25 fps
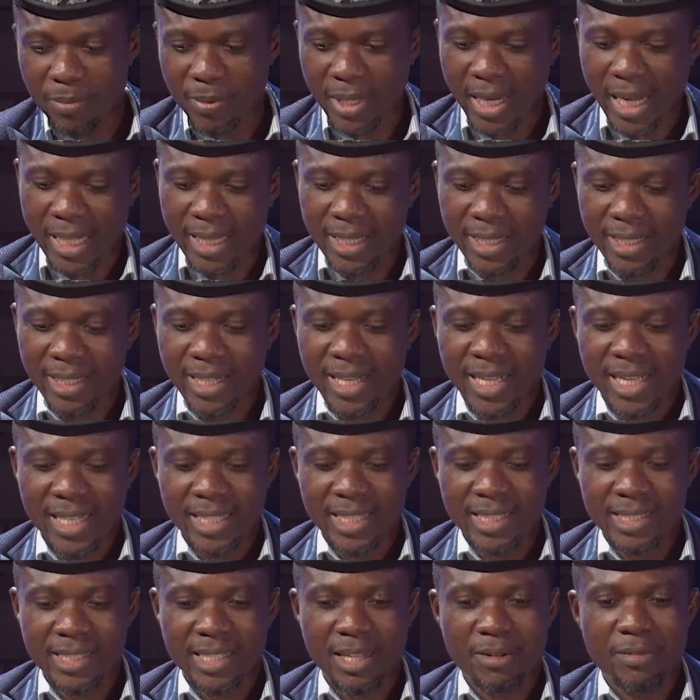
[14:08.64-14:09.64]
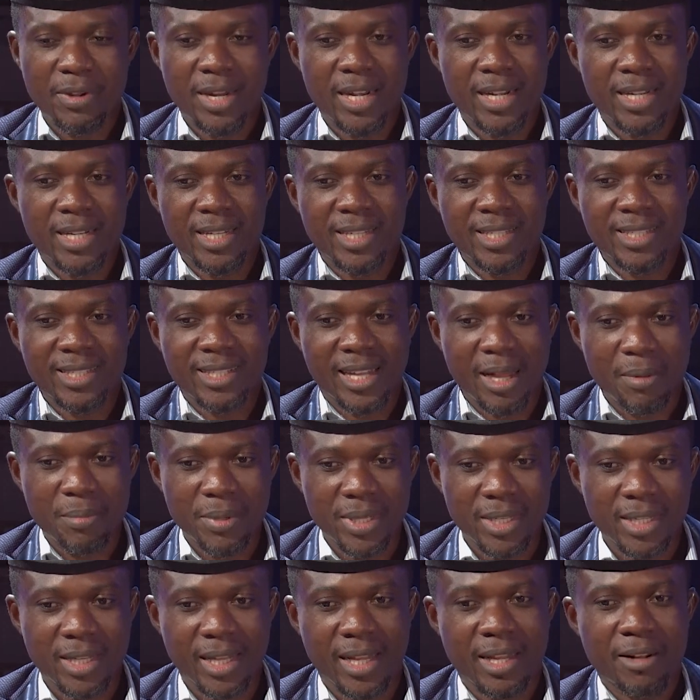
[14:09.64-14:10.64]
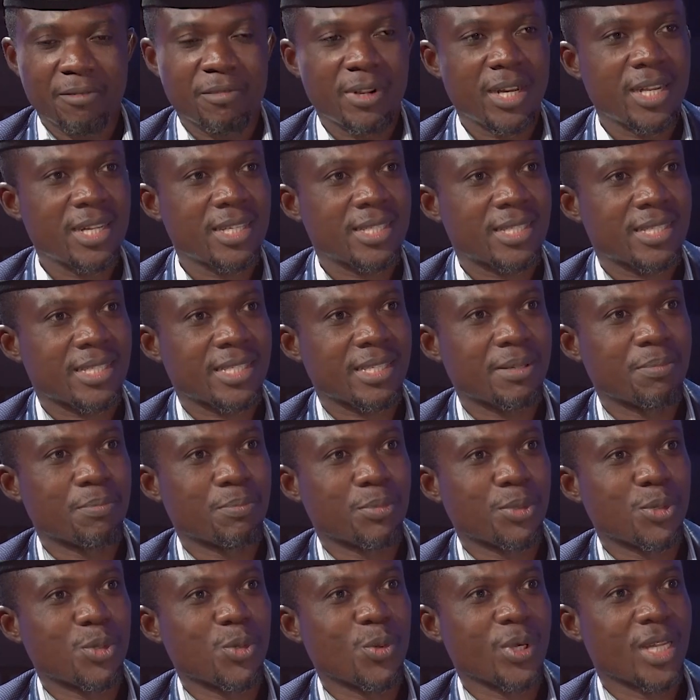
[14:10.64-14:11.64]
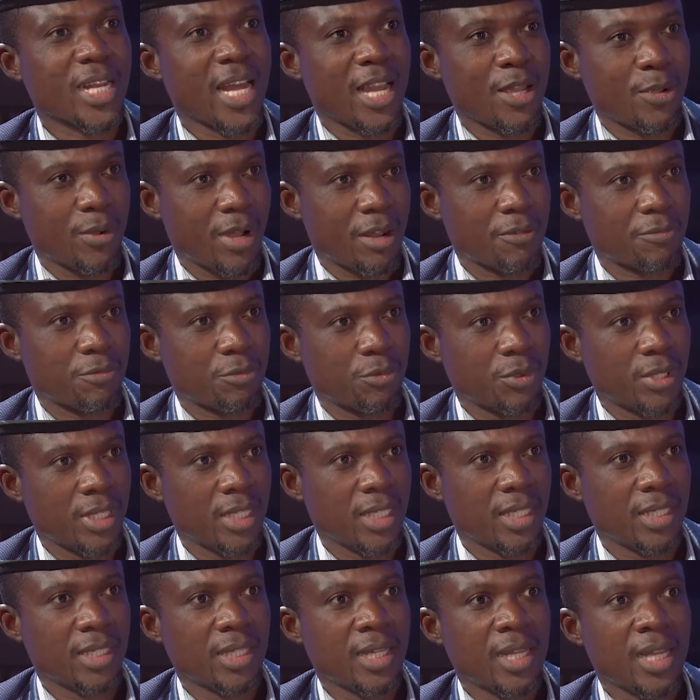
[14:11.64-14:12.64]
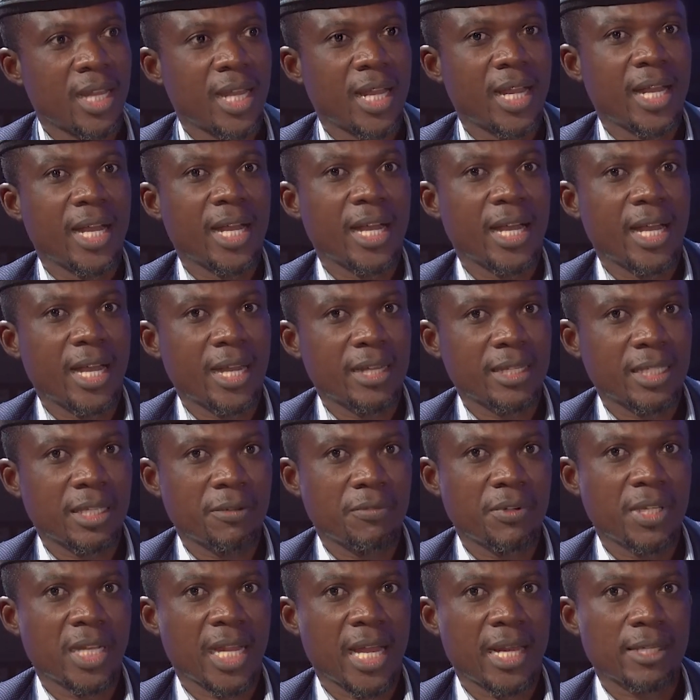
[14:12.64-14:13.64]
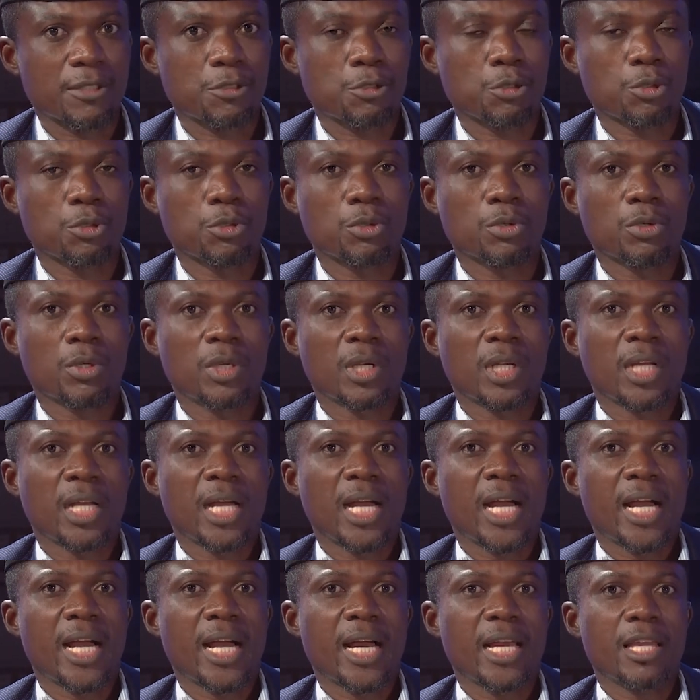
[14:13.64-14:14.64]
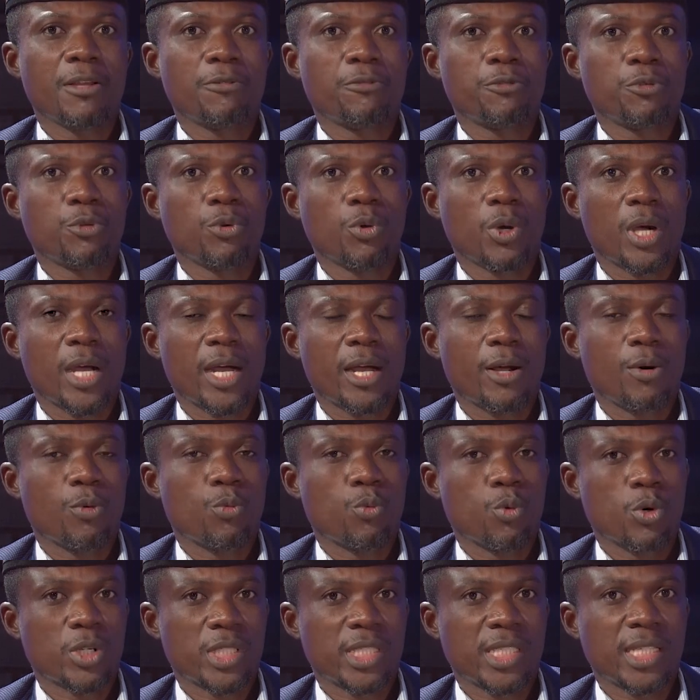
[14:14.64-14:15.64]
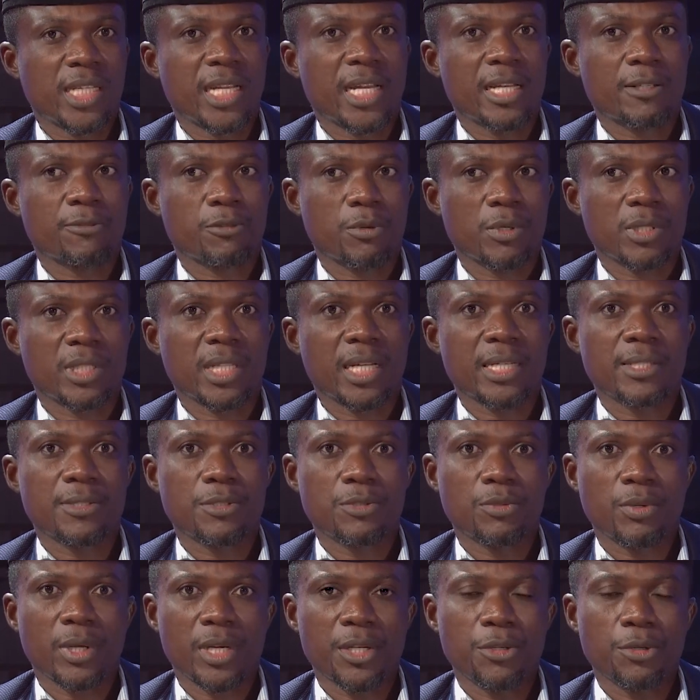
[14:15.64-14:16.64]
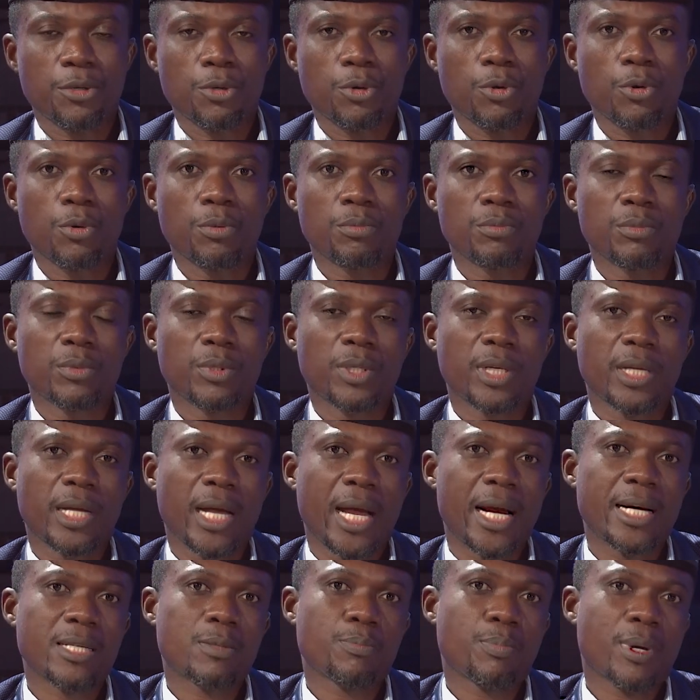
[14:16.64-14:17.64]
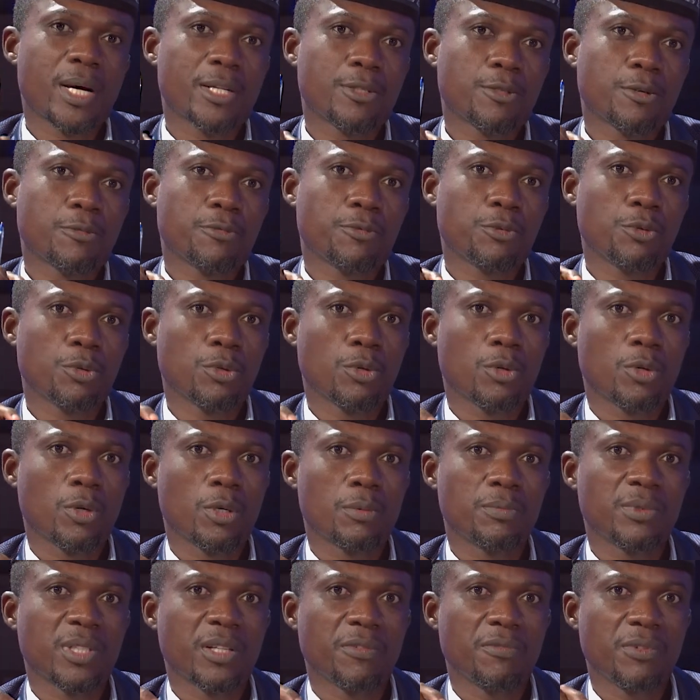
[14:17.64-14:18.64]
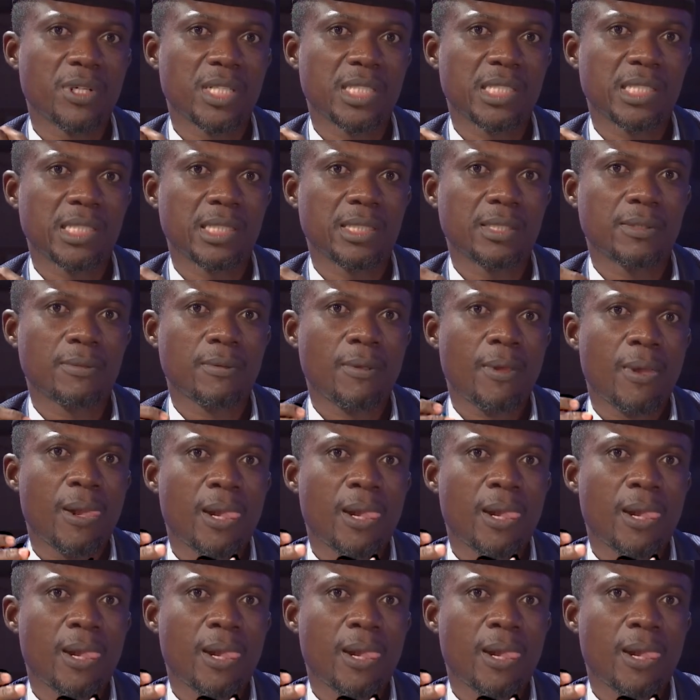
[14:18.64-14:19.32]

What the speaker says: much. I think this is a very simple way that you have really given us. So if you are watching us, for instance, in your home, as part of your observation,